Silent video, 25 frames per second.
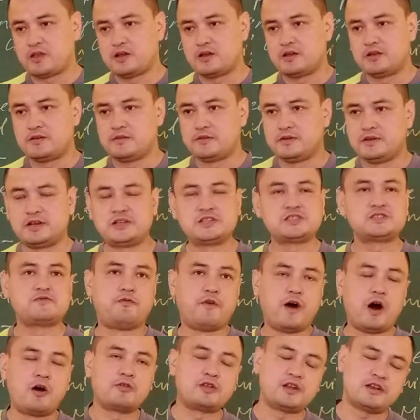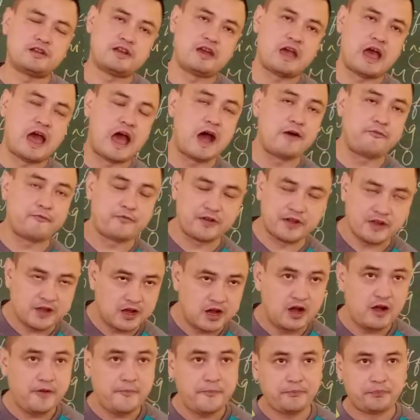It is found in
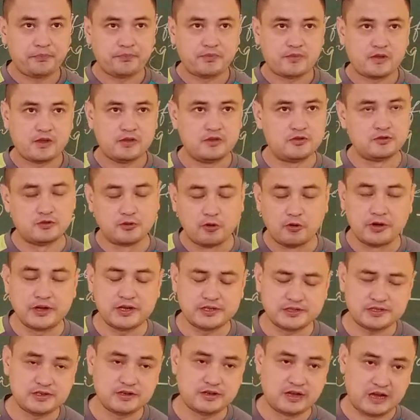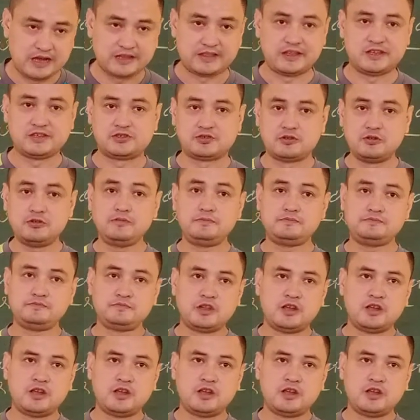Africa. You know it, I think so.